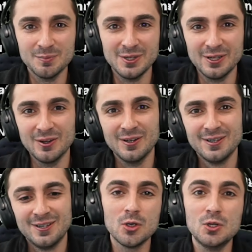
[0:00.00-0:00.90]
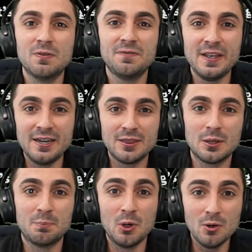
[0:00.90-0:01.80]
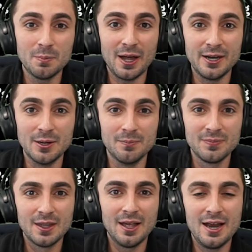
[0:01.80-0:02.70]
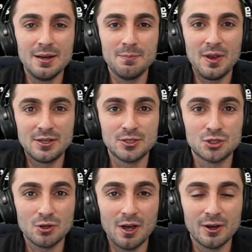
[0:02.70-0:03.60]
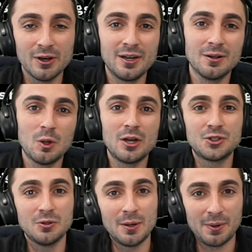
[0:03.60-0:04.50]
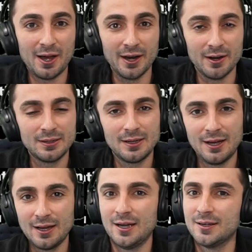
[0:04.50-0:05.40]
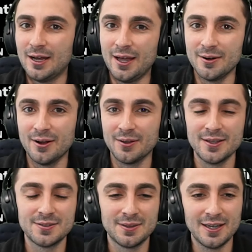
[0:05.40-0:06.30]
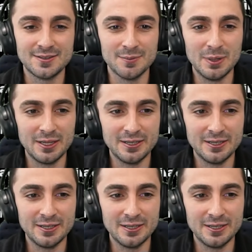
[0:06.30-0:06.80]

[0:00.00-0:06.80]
dude. You feed it the poop item and it makes it stronger and it'll launch you up higher. I don't know. That's $1 million